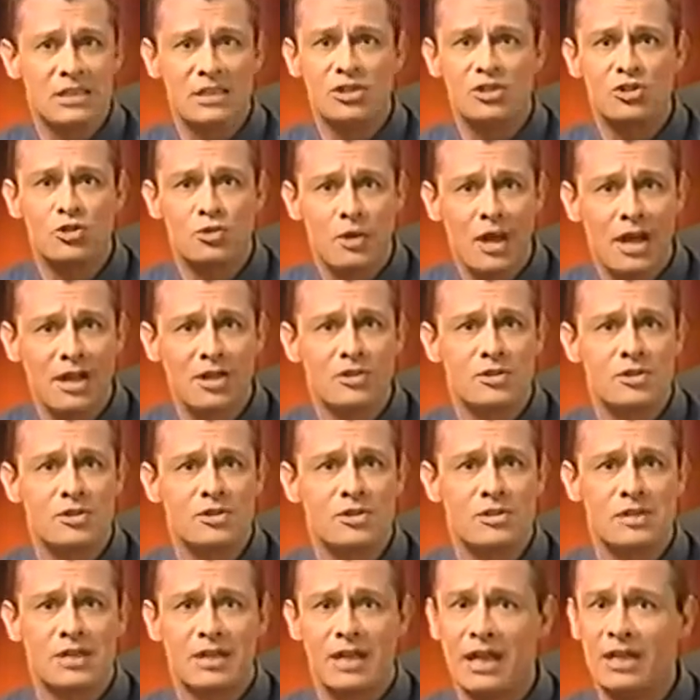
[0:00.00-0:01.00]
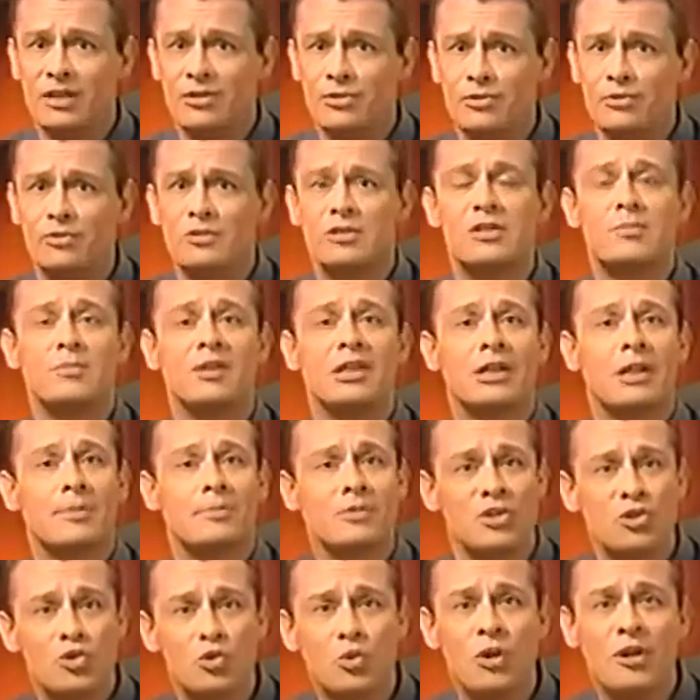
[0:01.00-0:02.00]
and strategies that I use to make up
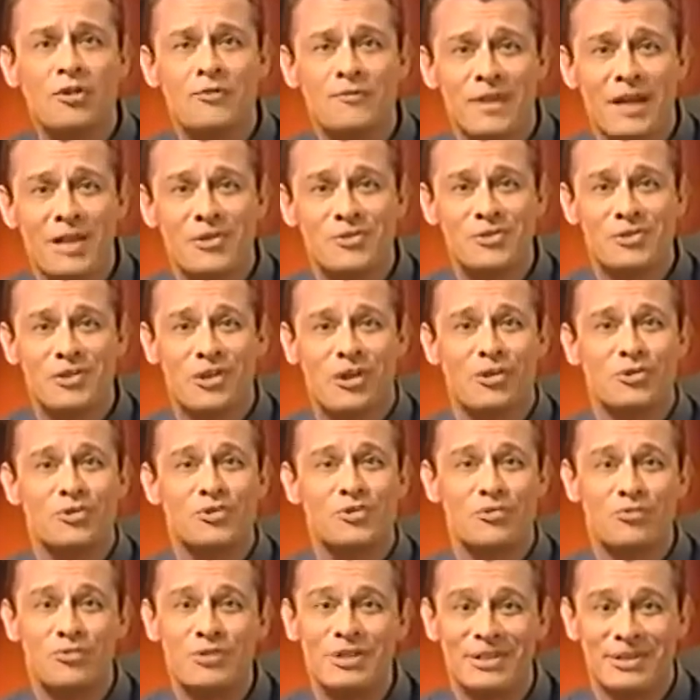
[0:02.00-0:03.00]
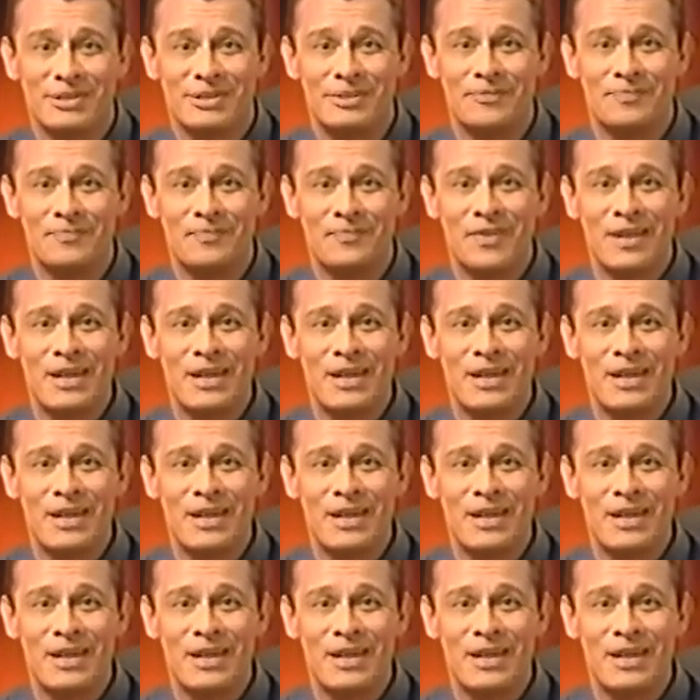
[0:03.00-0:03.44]
to $12,000 a week.